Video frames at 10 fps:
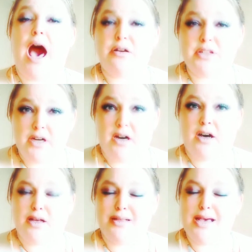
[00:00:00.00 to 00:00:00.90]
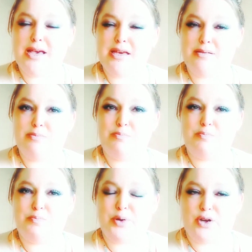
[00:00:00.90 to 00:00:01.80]
alcohol
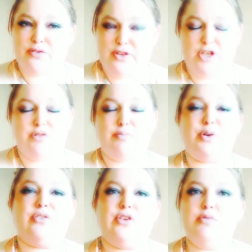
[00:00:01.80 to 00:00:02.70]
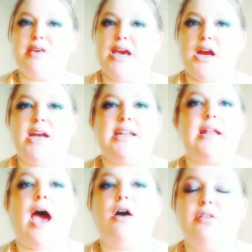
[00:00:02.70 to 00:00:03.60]
perfume carried
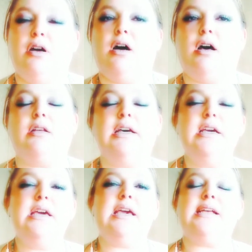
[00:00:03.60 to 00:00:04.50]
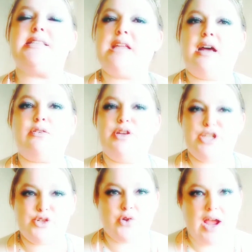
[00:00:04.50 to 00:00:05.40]
in alcohol, it's not
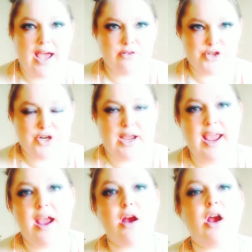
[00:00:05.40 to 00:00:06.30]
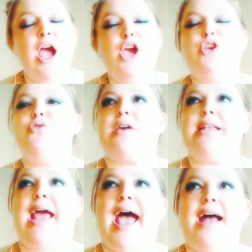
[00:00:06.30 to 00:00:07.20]
going to dry out your hair. You
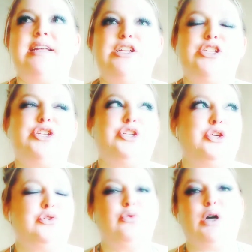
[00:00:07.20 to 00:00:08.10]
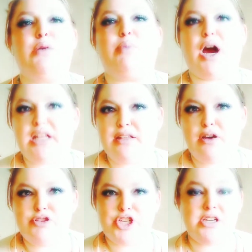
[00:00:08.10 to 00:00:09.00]
can add it to body
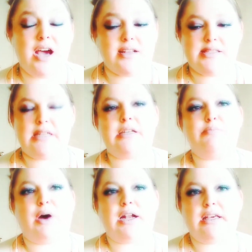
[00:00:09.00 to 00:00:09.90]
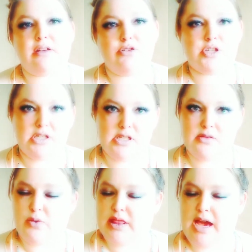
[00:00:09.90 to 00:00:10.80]
lotion, unscented body
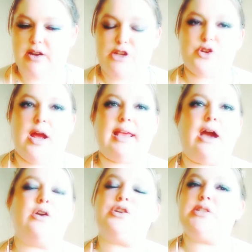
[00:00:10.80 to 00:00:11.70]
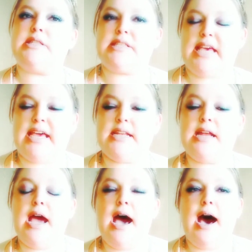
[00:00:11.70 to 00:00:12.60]
lotions, without it drying out your
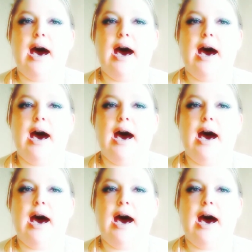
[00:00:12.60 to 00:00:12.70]
skin.